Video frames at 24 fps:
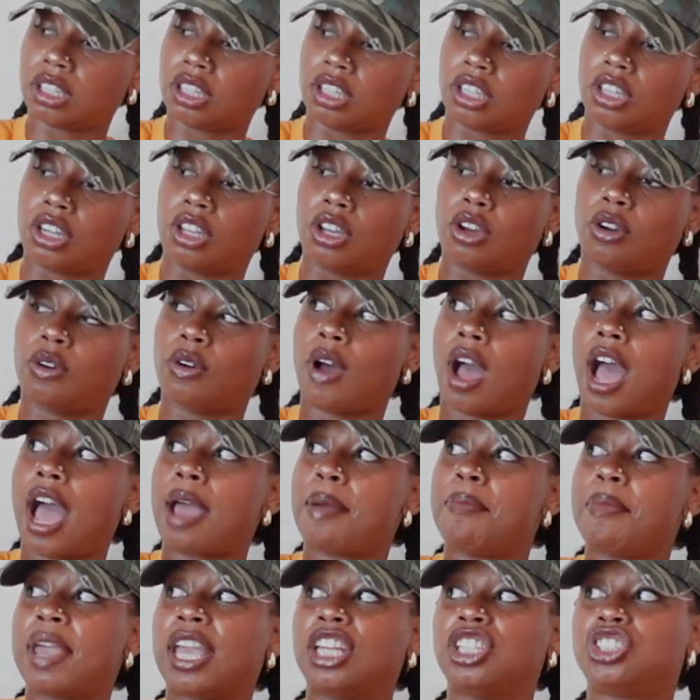You know,
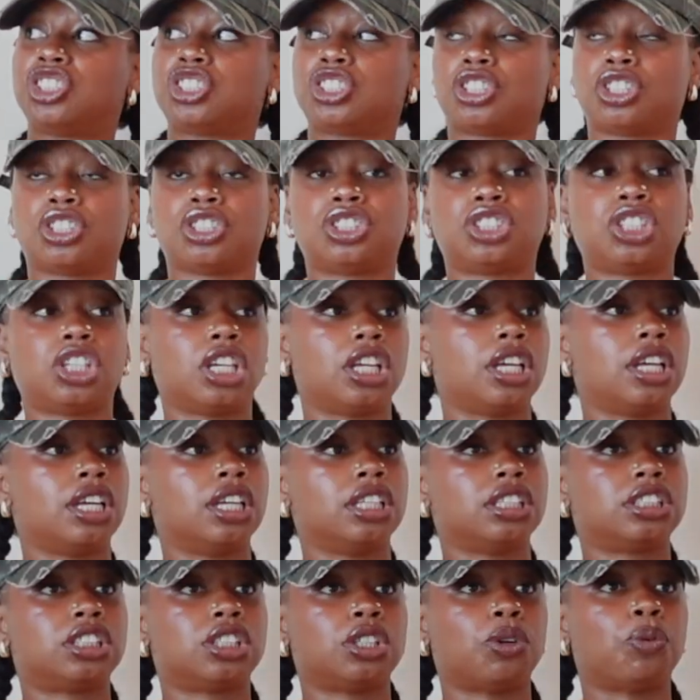I made sure
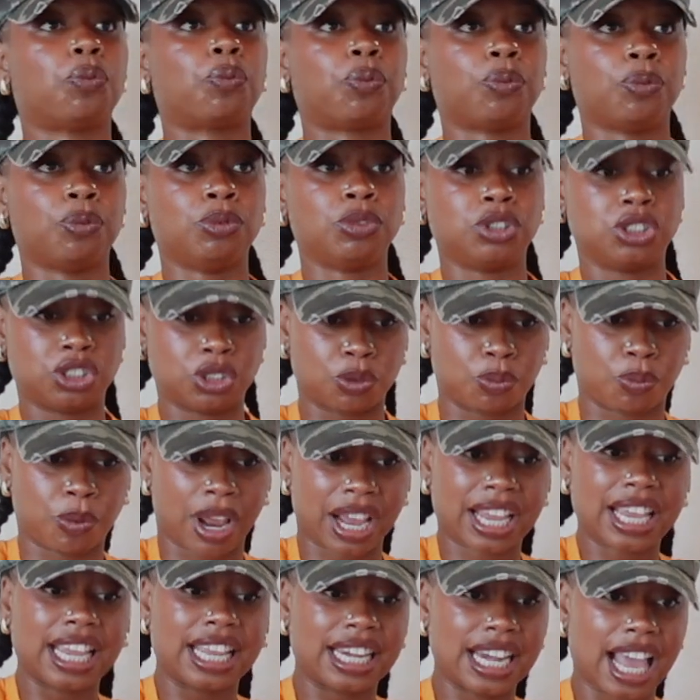to
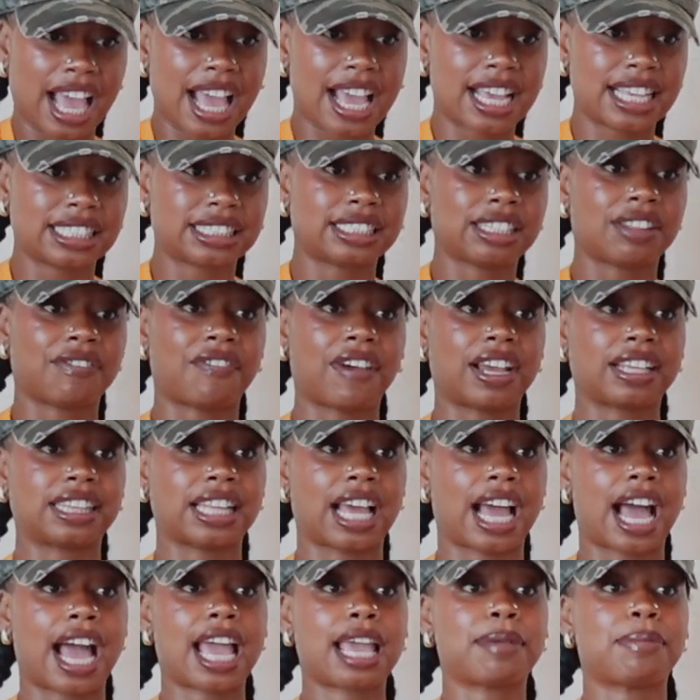recognize the fact
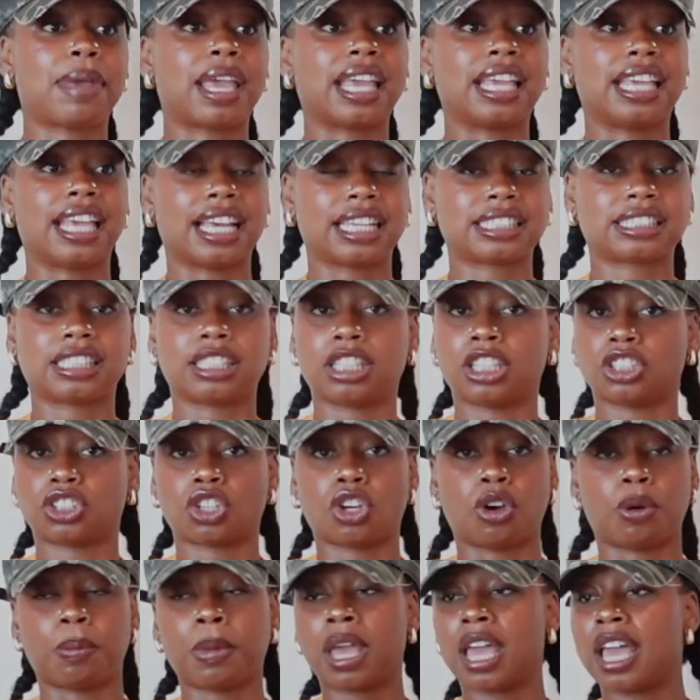that I am a guest in this
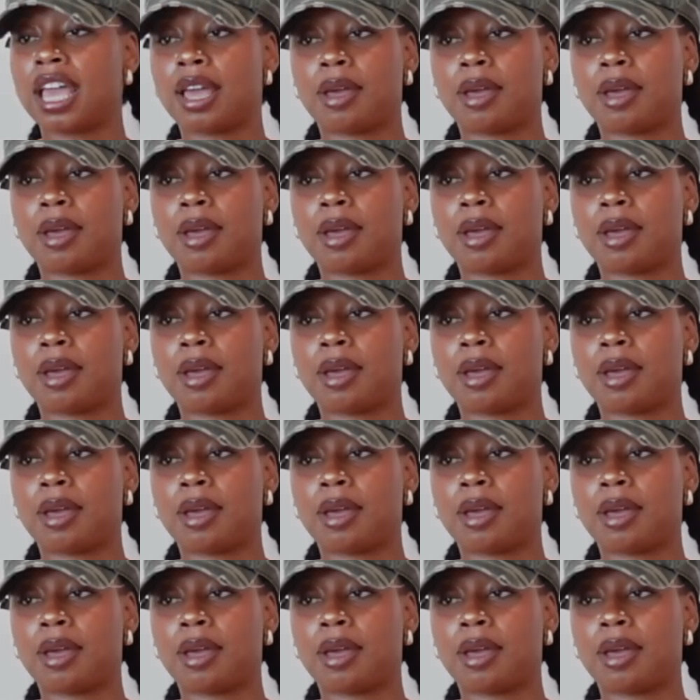home.